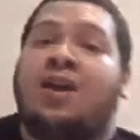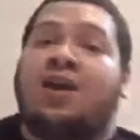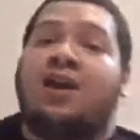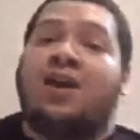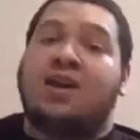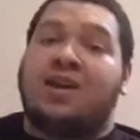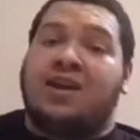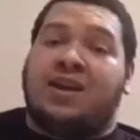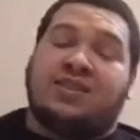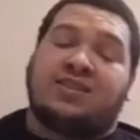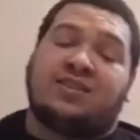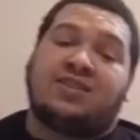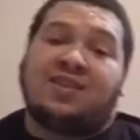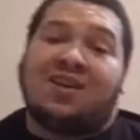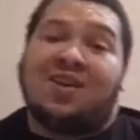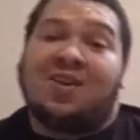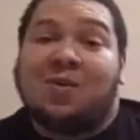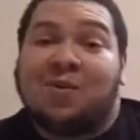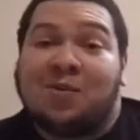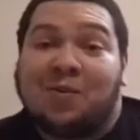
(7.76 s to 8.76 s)
All right,
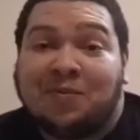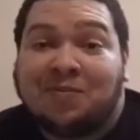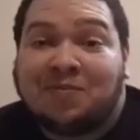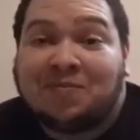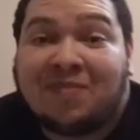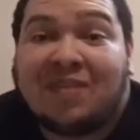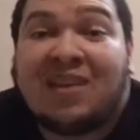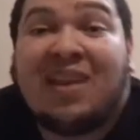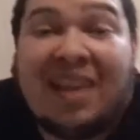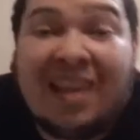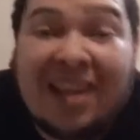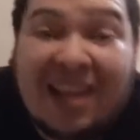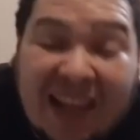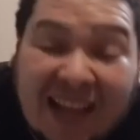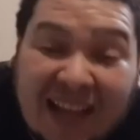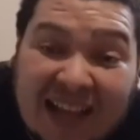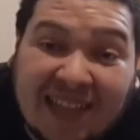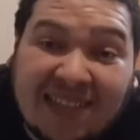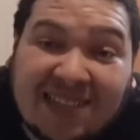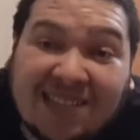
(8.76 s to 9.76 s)
so I
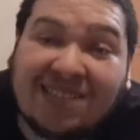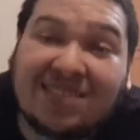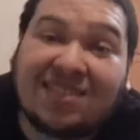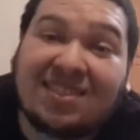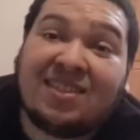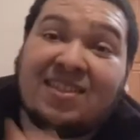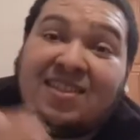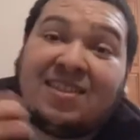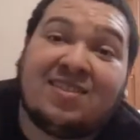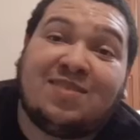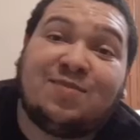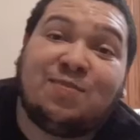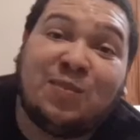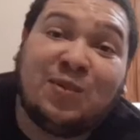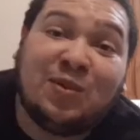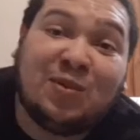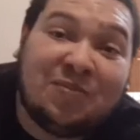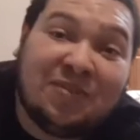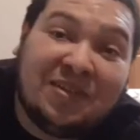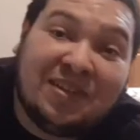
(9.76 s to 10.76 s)
got to see this
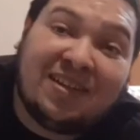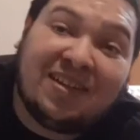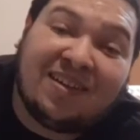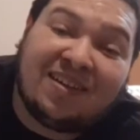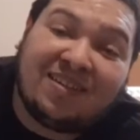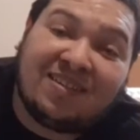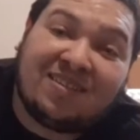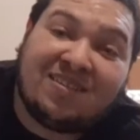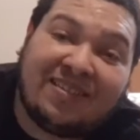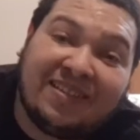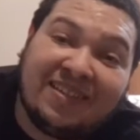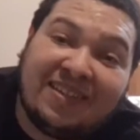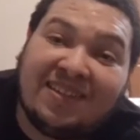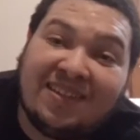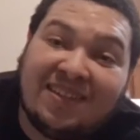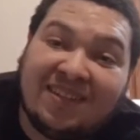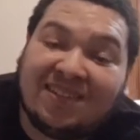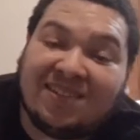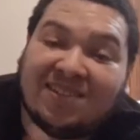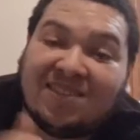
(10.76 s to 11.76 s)
movie
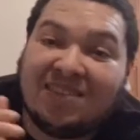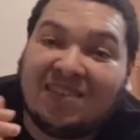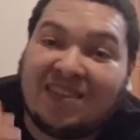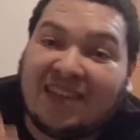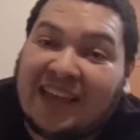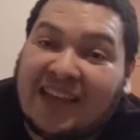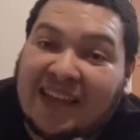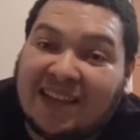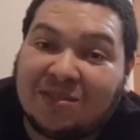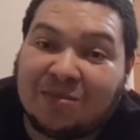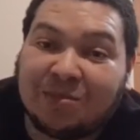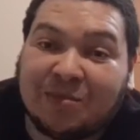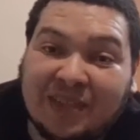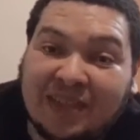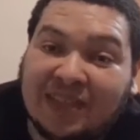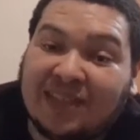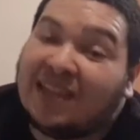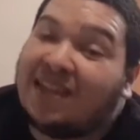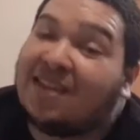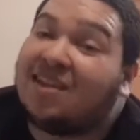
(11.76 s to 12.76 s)
early last
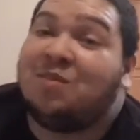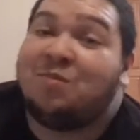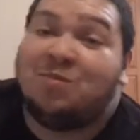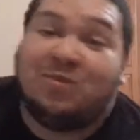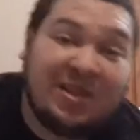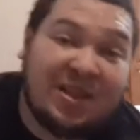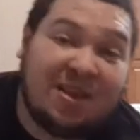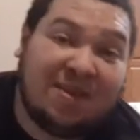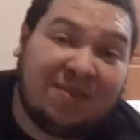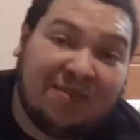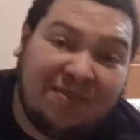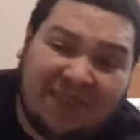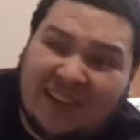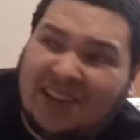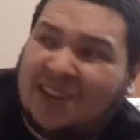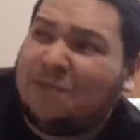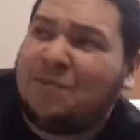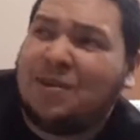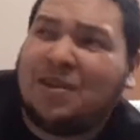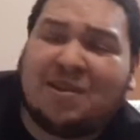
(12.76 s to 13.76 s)
week that comes out
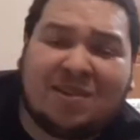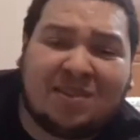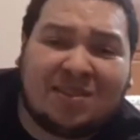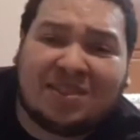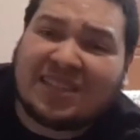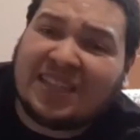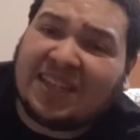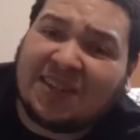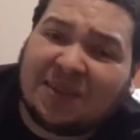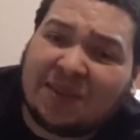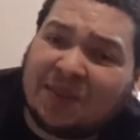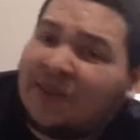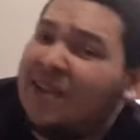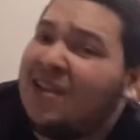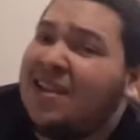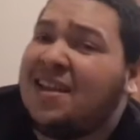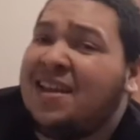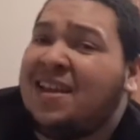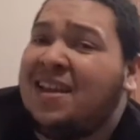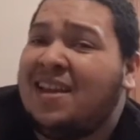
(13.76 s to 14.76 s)
in a week or so.
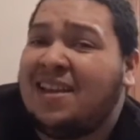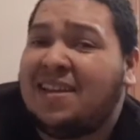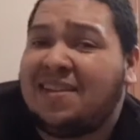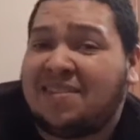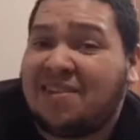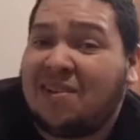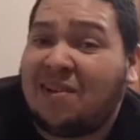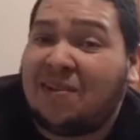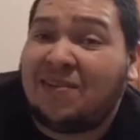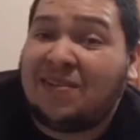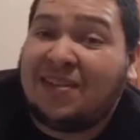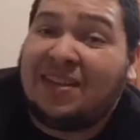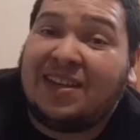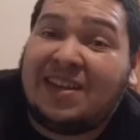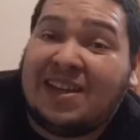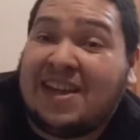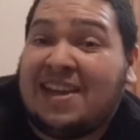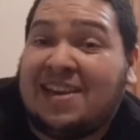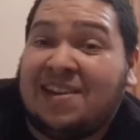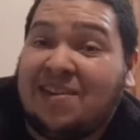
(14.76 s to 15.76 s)
It's called The
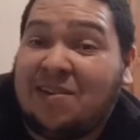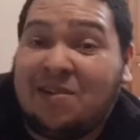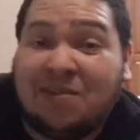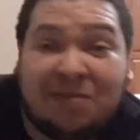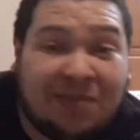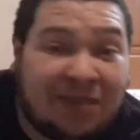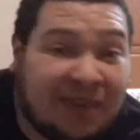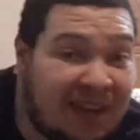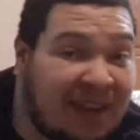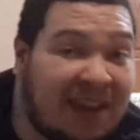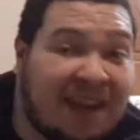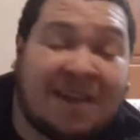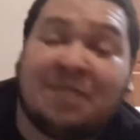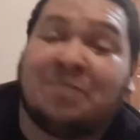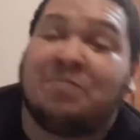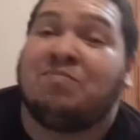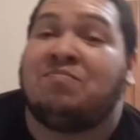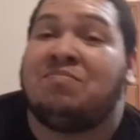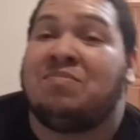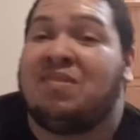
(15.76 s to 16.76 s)
Dead Don't Die.
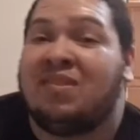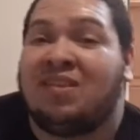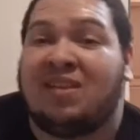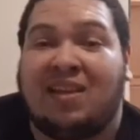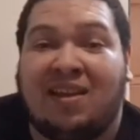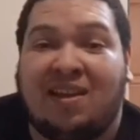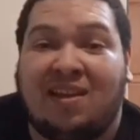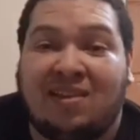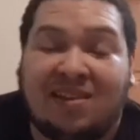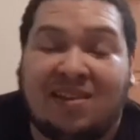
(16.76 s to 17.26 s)
It